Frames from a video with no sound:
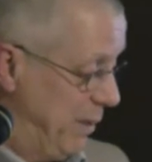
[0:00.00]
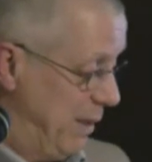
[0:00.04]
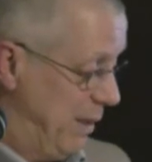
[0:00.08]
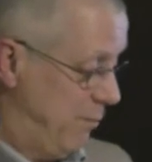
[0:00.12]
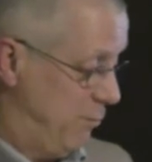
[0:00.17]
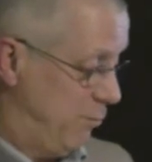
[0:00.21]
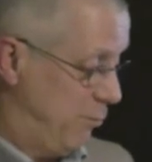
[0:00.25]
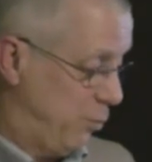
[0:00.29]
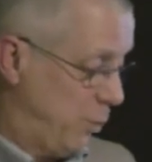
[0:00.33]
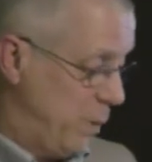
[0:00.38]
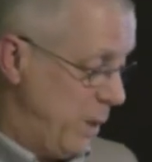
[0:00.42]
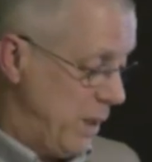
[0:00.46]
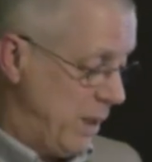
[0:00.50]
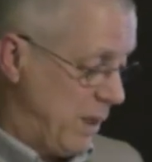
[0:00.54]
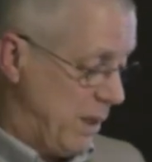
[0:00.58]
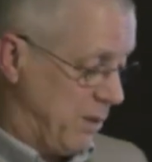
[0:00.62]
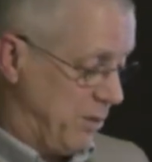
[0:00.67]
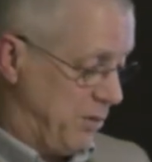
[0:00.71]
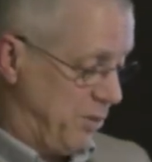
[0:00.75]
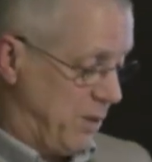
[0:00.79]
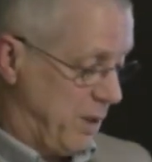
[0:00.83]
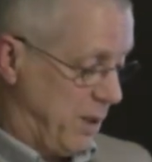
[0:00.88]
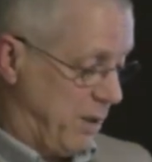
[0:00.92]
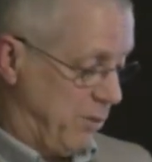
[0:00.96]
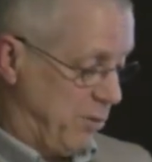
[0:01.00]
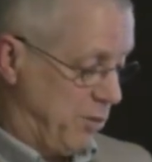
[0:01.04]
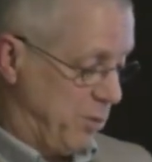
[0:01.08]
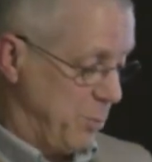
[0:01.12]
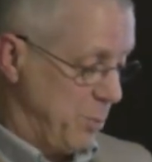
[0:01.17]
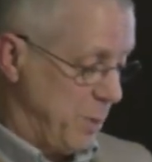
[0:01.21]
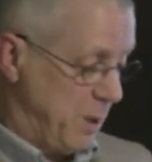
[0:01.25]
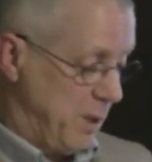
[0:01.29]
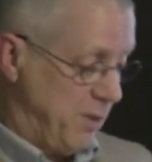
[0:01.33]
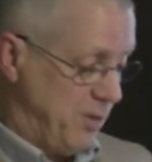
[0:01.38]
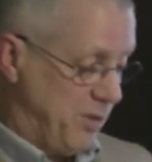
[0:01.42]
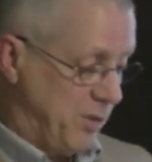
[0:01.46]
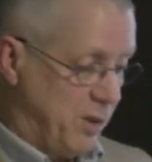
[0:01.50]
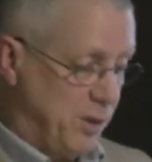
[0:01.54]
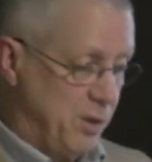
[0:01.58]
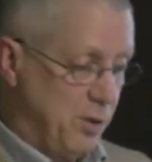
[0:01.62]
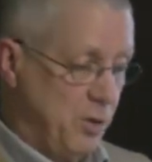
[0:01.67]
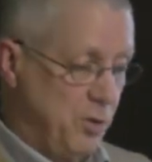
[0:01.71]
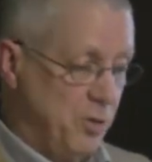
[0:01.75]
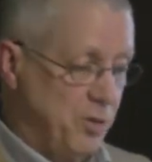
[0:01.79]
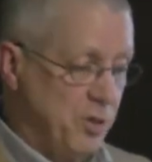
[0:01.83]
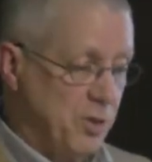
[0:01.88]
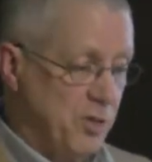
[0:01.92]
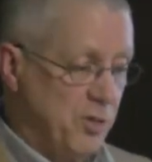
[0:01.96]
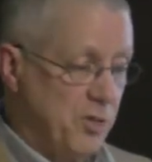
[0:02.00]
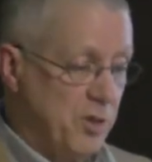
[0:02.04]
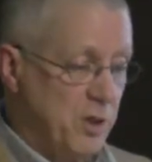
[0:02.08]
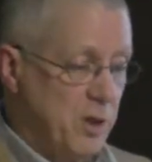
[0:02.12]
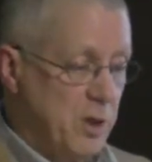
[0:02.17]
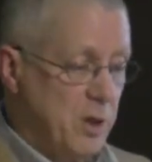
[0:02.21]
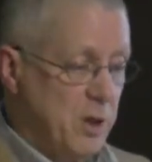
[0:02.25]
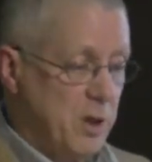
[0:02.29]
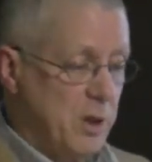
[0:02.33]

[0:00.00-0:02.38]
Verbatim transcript: in freeing ourselves from institutions